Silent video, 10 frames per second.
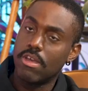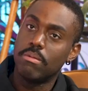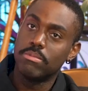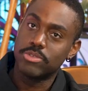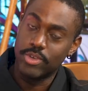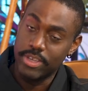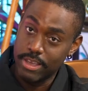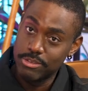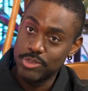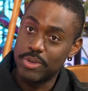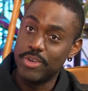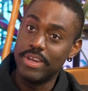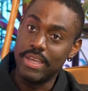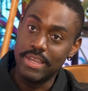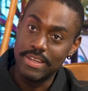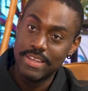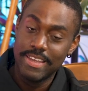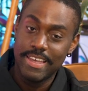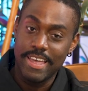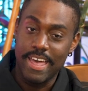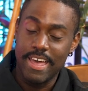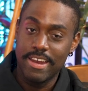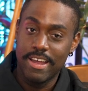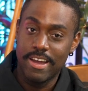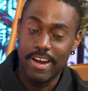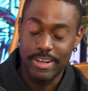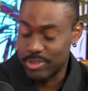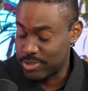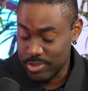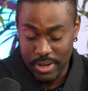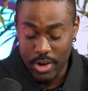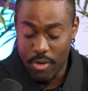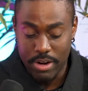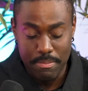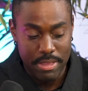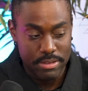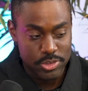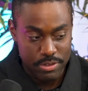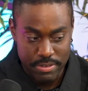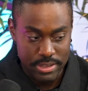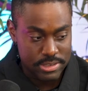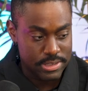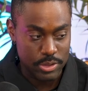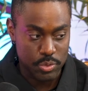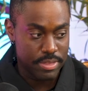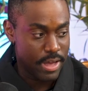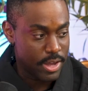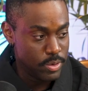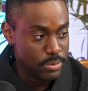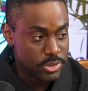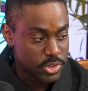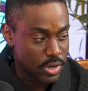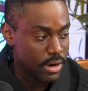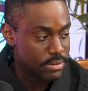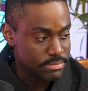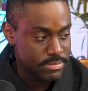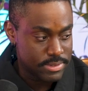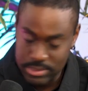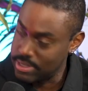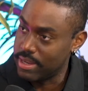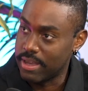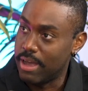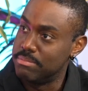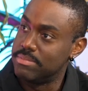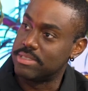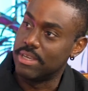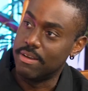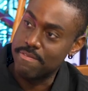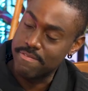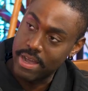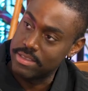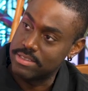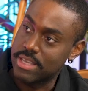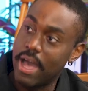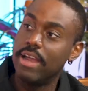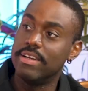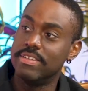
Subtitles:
Okay, so he gives you what you need. And all right, so sorry, go on about the surveillance network that you start setting up to find this guy.